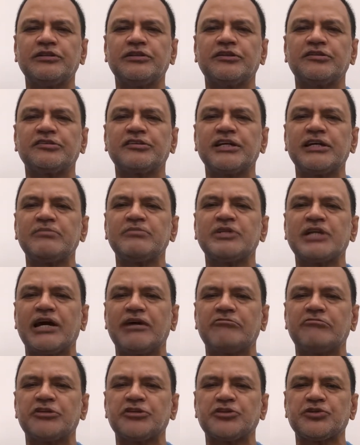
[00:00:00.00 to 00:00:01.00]
the same
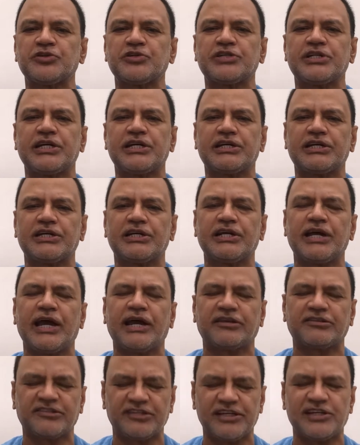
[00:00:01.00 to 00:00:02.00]
time we should take in
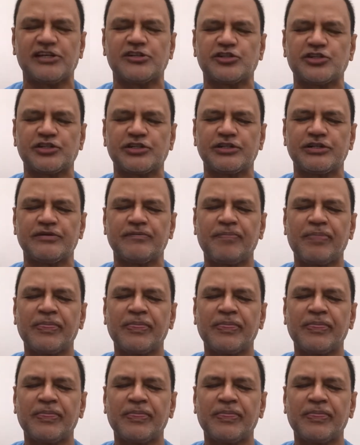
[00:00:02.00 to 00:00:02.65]
exhalation.